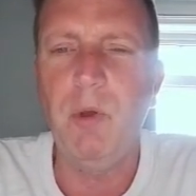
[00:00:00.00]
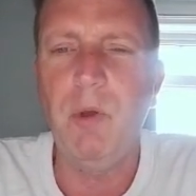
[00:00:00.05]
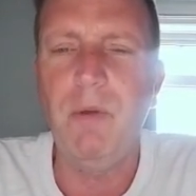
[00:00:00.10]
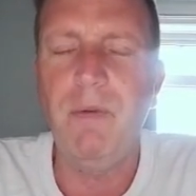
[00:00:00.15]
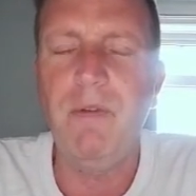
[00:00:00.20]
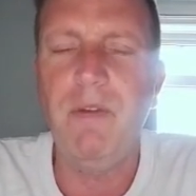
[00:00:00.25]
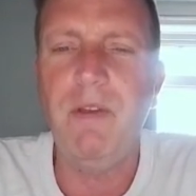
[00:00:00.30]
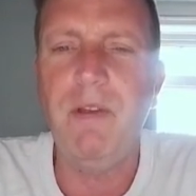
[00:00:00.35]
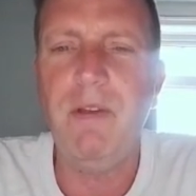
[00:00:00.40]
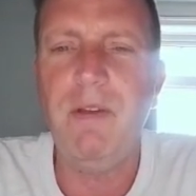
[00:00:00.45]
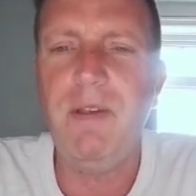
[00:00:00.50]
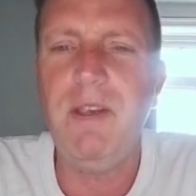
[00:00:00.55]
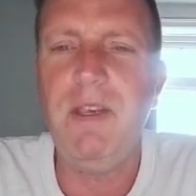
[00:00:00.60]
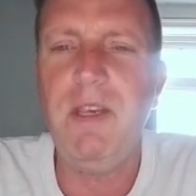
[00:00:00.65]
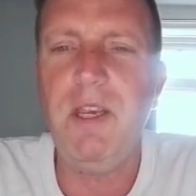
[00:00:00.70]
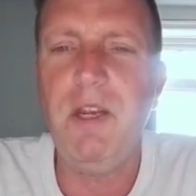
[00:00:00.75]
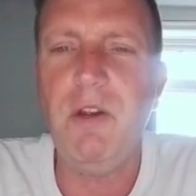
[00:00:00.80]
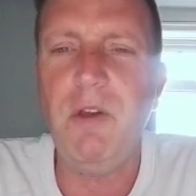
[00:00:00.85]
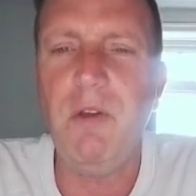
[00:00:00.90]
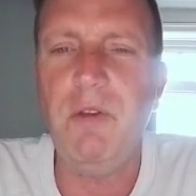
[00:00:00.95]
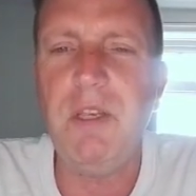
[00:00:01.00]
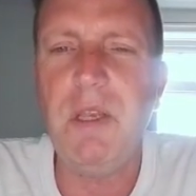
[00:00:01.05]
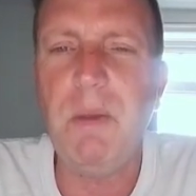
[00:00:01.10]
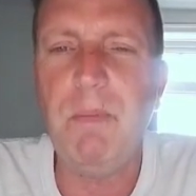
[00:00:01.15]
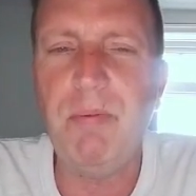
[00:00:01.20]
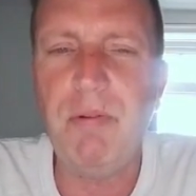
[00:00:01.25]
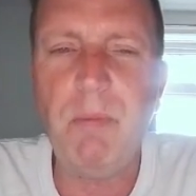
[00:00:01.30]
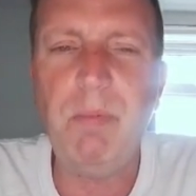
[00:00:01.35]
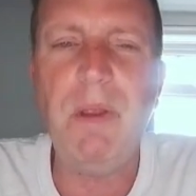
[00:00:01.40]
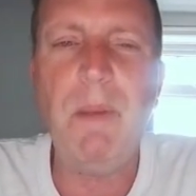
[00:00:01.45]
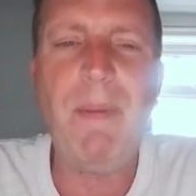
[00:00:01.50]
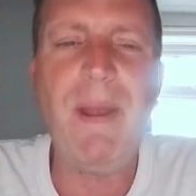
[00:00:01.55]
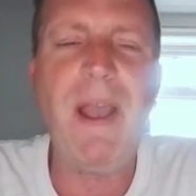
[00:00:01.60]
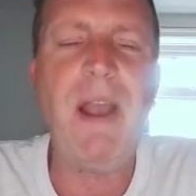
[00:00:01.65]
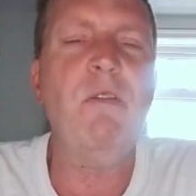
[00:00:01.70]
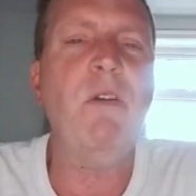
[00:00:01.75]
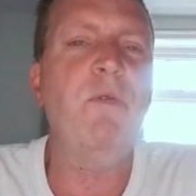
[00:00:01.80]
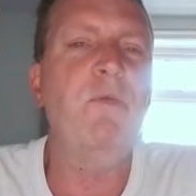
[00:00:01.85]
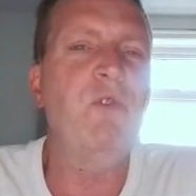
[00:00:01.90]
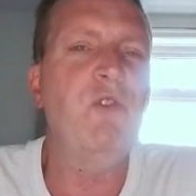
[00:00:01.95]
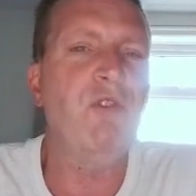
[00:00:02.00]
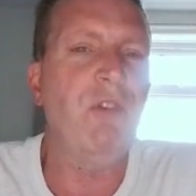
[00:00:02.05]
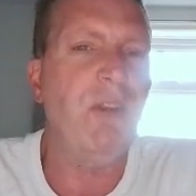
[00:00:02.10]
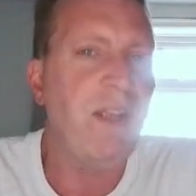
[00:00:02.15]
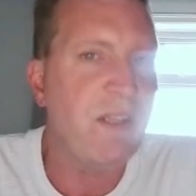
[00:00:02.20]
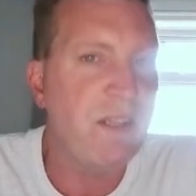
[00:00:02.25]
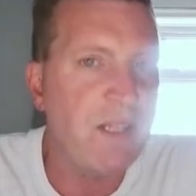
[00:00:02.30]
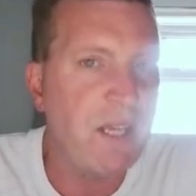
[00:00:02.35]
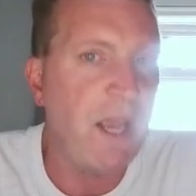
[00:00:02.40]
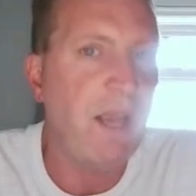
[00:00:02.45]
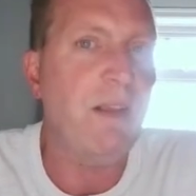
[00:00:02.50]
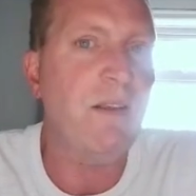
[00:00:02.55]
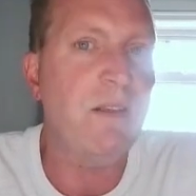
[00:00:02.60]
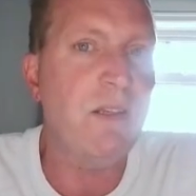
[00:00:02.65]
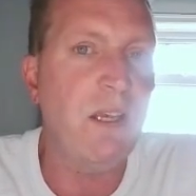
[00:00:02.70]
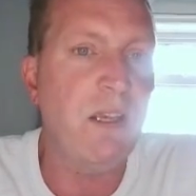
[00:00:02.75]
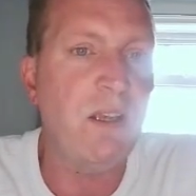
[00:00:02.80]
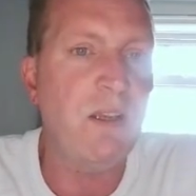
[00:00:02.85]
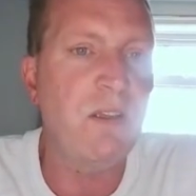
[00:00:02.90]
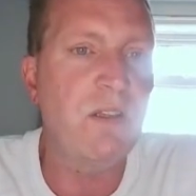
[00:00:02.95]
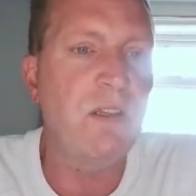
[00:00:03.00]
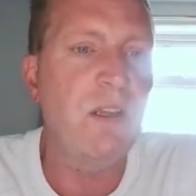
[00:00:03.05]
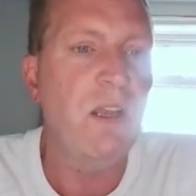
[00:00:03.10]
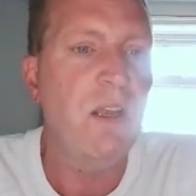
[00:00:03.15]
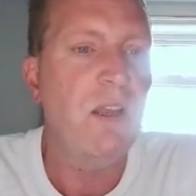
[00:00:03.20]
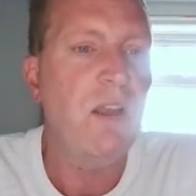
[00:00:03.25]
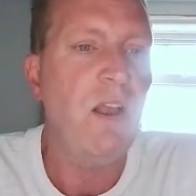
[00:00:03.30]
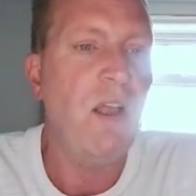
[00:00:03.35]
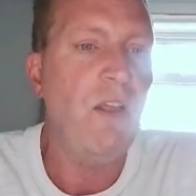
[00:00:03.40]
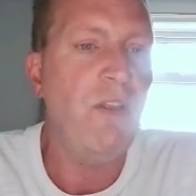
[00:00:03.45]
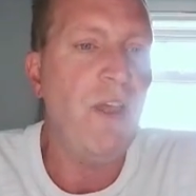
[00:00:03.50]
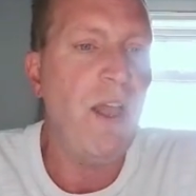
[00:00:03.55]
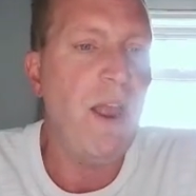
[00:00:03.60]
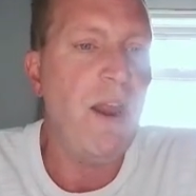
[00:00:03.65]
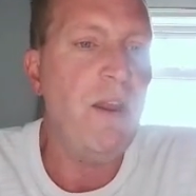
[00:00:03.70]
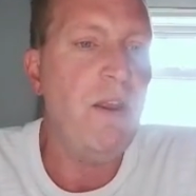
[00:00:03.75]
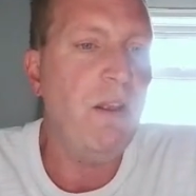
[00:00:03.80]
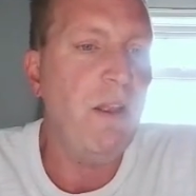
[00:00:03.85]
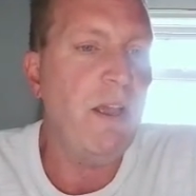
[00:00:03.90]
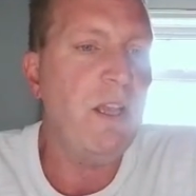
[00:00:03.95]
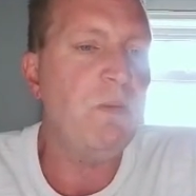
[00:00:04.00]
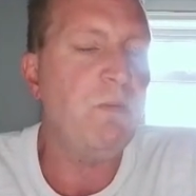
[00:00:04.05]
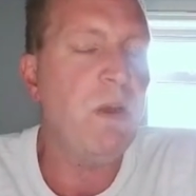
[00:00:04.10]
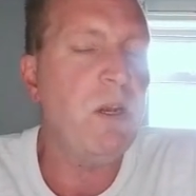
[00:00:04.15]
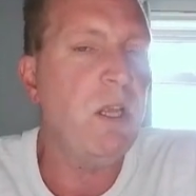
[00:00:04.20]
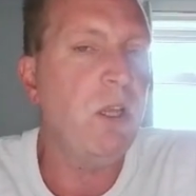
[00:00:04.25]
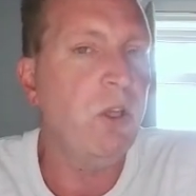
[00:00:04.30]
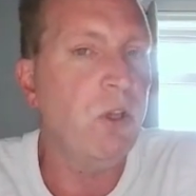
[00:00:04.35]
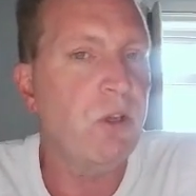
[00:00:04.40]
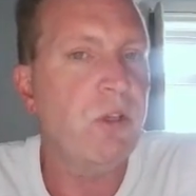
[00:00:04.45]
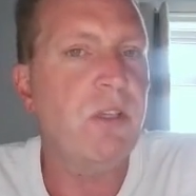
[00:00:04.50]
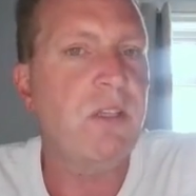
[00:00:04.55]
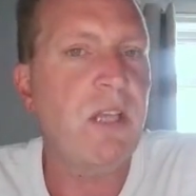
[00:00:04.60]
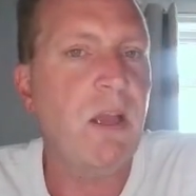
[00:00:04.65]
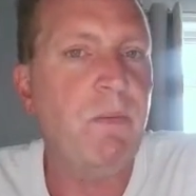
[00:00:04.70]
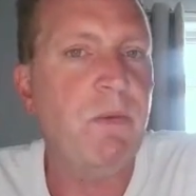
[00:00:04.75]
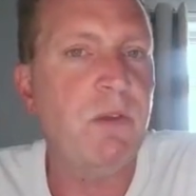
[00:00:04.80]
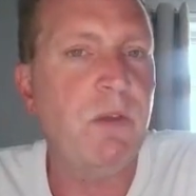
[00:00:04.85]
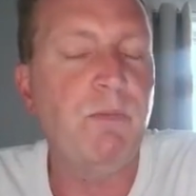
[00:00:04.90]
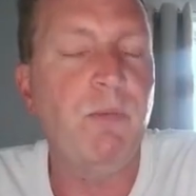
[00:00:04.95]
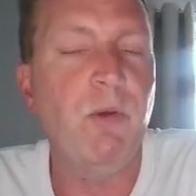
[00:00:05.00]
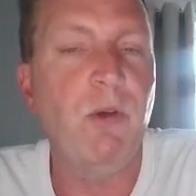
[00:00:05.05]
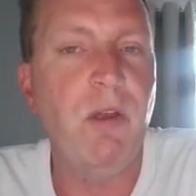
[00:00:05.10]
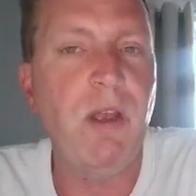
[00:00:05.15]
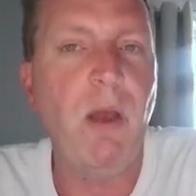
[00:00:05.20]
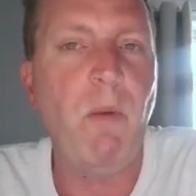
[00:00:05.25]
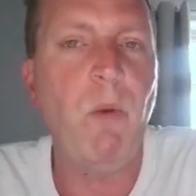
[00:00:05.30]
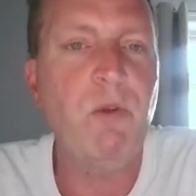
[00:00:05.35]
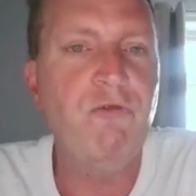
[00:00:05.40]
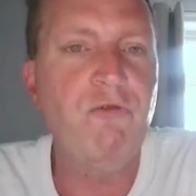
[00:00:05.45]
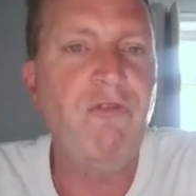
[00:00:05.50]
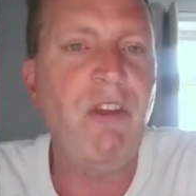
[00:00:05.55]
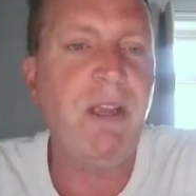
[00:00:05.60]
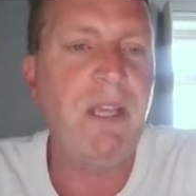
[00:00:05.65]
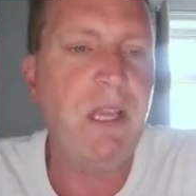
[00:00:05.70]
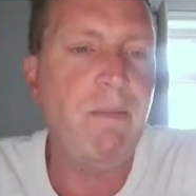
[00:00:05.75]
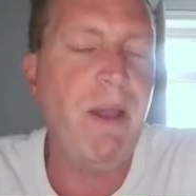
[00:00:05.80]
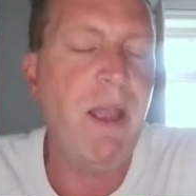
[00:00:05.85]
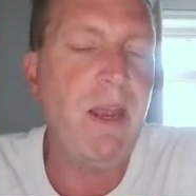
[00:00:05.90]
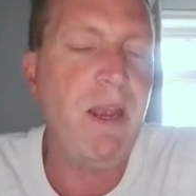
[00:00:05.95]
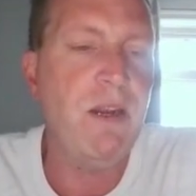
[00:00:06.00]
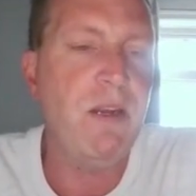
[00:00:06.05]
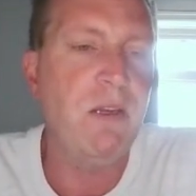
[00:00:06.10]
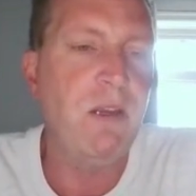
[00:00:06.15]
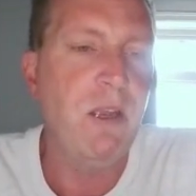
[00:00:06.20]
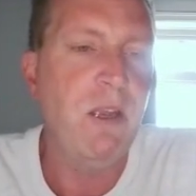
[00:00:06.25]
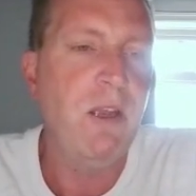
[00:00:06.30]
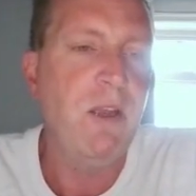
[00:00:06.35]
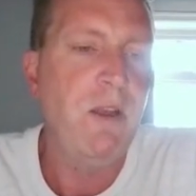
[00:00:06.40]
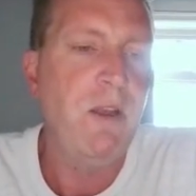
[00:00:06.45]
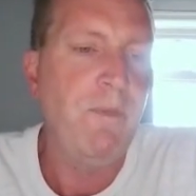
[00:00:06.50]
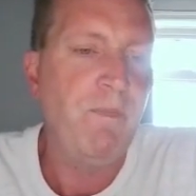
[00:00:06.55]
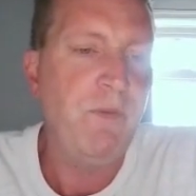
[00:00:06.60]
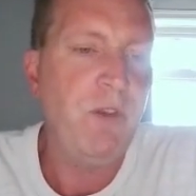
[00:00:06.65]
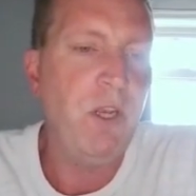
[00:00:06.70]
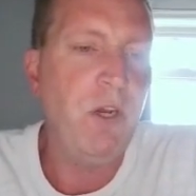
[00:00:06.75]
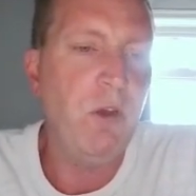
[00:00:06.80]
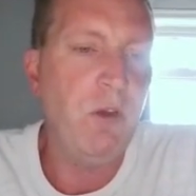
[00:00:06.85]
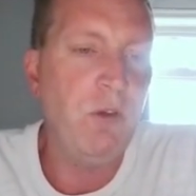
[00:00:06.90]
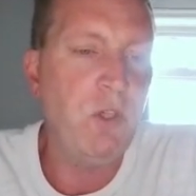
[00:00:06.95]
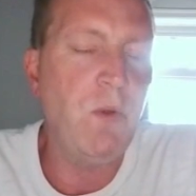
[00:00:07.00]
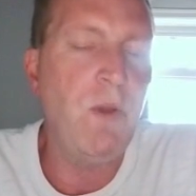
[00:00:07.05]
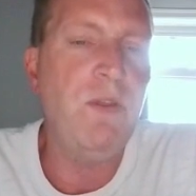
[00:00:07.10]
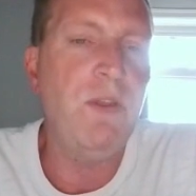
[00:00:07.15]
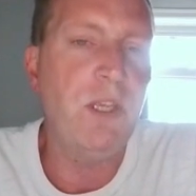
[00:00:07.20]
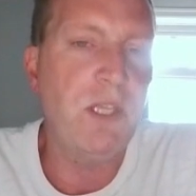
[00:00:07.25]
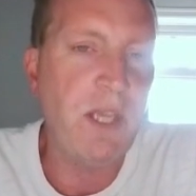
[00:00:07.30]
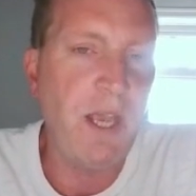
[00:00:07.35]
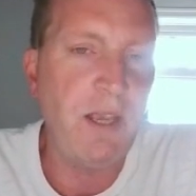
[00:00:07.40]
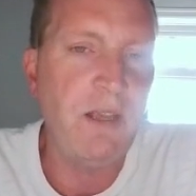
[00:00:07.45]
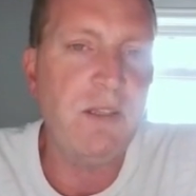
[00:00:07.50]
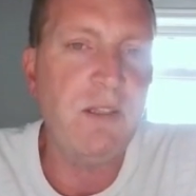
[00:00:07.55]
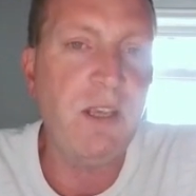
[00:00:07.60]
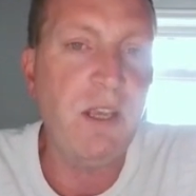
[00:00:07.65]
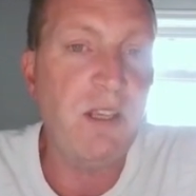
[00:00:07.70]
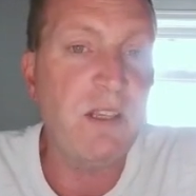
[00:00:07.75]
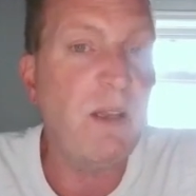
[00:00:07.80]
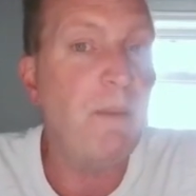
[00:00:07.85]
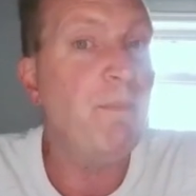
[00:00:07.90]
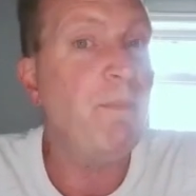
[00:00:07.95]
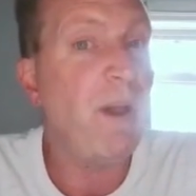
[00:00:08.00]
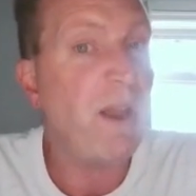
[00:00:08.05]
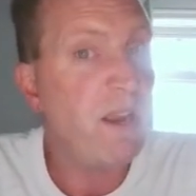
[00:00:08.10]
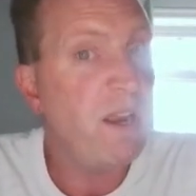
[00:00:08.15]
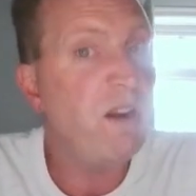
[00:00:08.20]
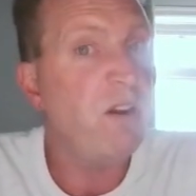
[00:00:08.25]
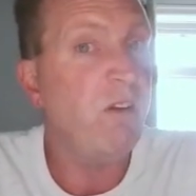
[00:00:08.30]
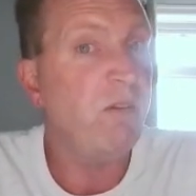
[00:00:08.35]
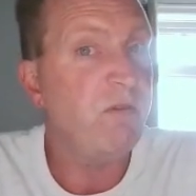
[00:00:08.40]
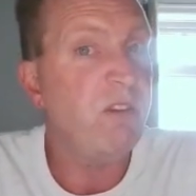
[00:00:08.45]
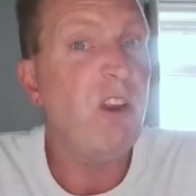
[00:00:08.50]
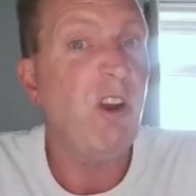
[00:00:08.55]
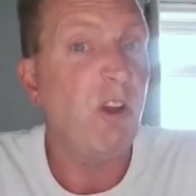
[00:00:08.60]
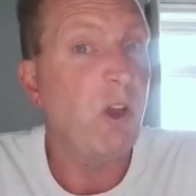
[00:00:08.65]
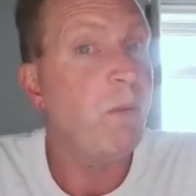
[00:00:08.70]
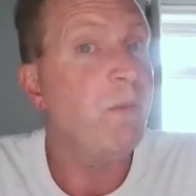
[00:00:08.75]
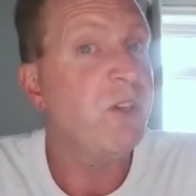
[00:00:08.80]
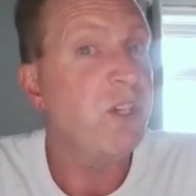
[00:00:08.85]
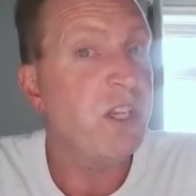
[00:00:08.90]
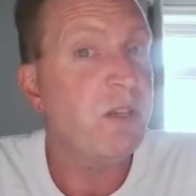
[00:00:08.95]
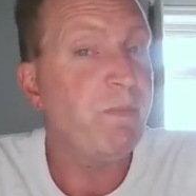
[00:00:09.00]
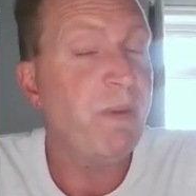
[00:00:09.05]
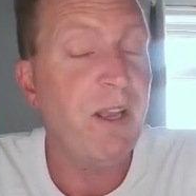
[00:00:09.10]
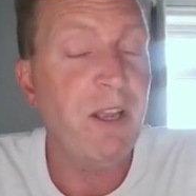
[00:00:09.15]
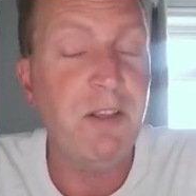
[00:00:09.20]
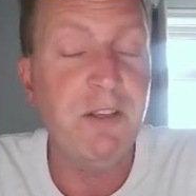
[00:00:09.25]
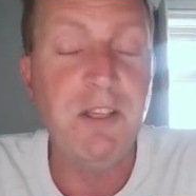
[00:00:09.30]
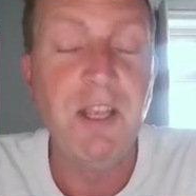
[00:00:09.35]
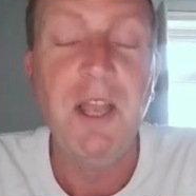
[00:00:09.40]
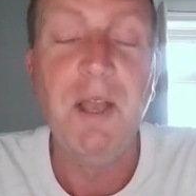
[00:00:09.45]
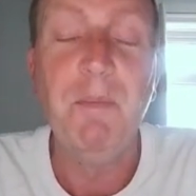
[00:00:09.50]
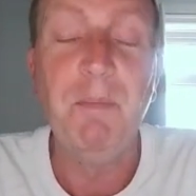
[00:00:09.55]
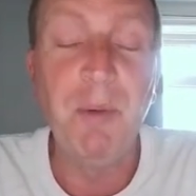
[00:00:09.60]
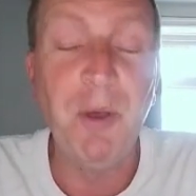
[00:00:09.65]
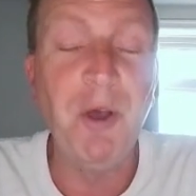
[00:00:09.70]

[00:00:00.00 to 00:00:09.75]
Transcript: But, you know, you're probably better off drilling tactics than, like, spending loads of time with his book. I would recommend, you know, doing the tactics and buying, you know, common chess patterns.